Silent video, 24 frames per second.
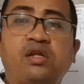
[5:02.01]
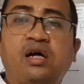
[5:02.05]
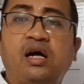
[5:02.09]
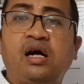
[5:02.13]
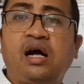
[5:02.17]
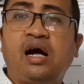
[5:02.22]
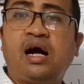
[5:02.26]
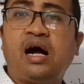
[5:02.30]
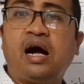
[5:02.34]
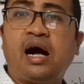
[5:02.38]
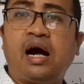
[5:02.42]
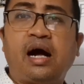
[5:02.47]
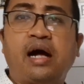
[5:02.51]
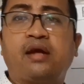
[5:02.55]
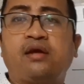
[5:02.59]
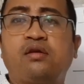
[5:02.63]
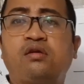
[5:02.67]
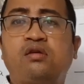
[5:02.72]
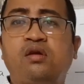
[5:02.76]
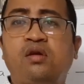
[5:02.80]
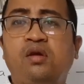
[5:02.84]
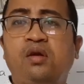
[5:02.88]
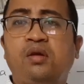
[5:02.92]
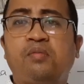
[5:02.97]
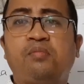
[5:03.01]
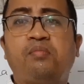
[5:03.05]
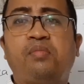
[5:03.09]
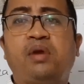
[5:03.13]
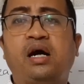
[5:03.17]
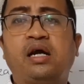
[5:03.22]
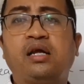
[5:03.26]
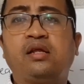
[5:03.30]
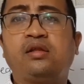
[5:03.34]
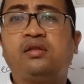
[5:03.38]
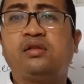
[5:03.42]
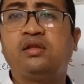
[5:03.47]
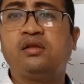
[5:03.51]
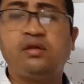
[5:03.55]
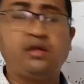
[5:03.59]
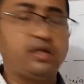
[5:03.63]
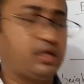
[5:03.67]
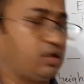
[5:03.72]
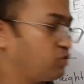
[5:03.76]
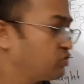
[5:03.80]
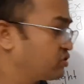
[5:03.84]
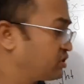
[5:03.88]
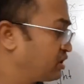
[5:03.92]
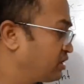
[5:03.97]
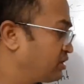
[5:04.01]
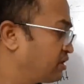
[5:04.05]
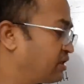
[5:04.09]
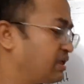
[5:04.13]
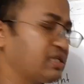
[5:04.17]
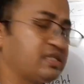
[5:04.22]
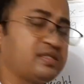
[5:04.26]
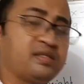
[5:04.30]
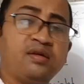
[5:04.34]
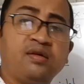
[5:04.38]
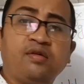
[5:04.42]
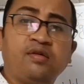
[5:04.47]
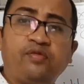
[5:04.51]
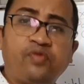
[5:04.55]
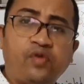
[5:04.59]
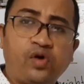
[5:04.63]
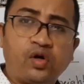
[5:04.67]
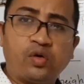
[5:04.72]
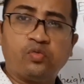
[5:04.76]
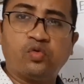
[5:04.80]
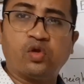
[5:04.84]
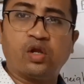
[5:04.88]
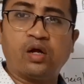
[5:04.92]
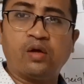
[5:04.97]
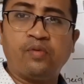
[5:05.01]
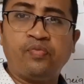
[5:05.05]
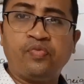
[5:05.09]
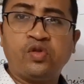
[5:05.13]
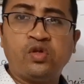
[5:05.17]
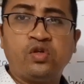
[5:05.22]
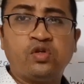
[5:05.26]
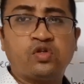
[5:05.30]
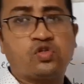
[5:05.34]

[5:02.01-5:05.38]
the height by using this formula.